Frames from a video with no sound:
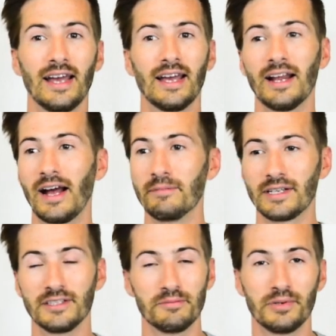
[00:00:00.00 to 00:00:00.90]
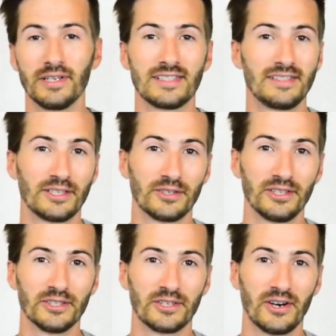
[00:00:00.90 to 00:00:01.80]
And I'm telling you, putting a sticker
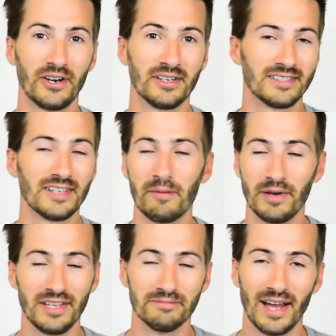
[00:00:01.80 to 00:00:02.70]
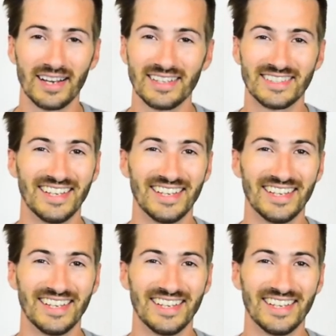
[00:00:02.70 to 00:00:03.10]
on your car does not pay them back.